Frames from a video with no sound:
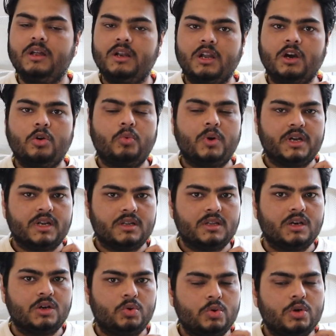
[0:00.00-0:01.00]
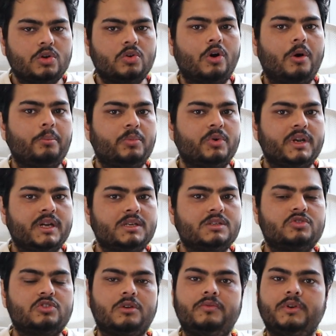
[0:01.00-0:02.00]
Now, what are the good
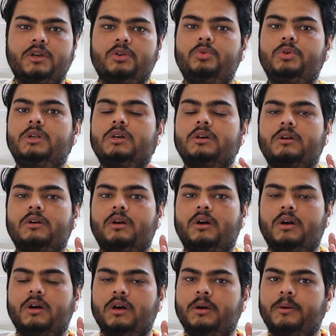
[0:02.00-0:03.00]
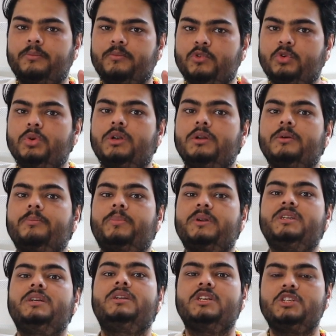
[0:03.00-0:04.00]
components of a good
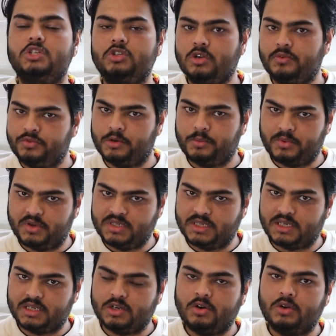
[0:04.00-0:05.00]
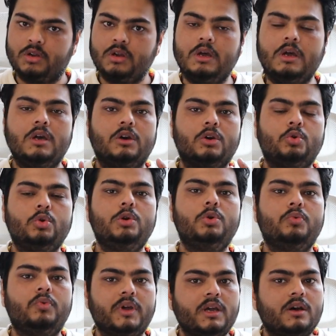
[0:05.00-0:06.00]
presentation of your project or good
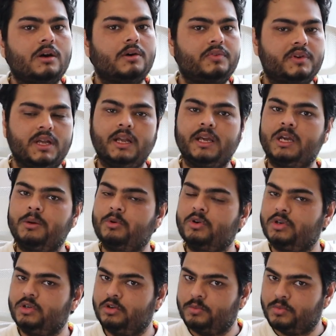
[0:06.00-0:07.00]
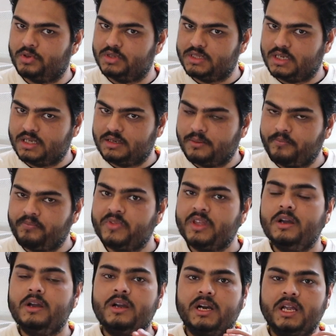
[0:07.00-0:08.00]
way of telling about your project?
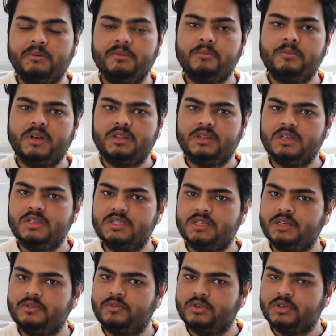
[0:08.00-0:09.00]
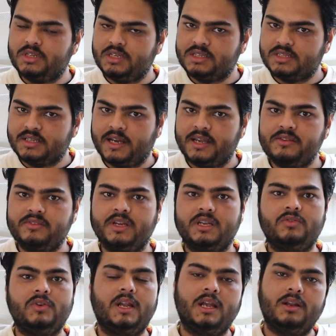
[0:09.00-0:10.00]
Remember these 3-4 things, guys,
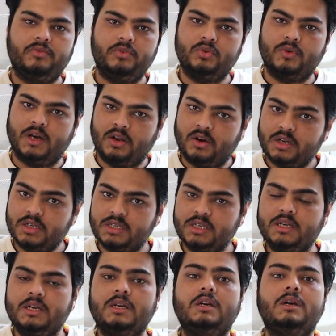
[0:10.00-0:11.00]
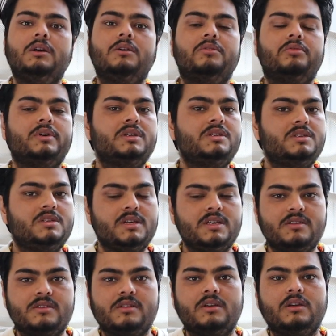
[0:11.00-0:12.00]
that will help you a lot. First
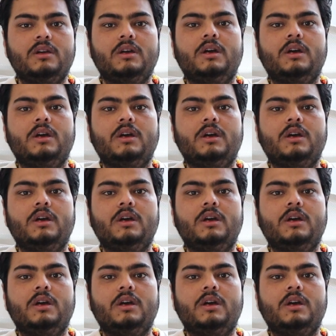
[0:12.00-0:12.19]
is,